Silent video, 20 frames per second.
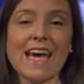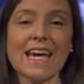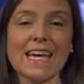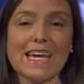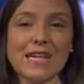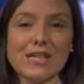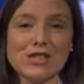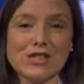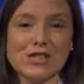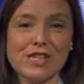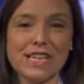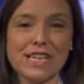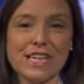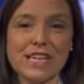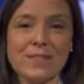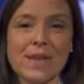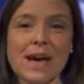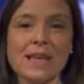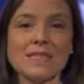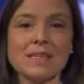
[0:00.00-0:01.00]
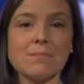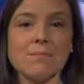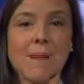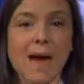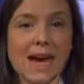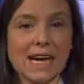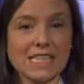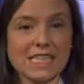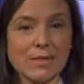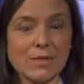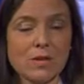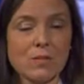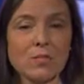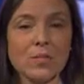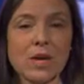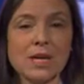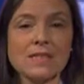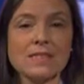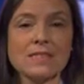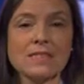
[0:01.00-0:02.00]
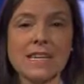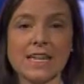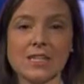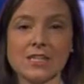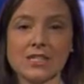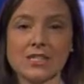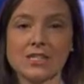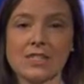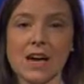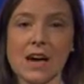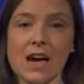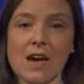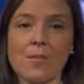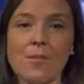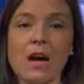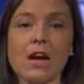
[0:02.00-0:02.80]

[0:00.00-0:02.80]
Each team has a maximum presentation time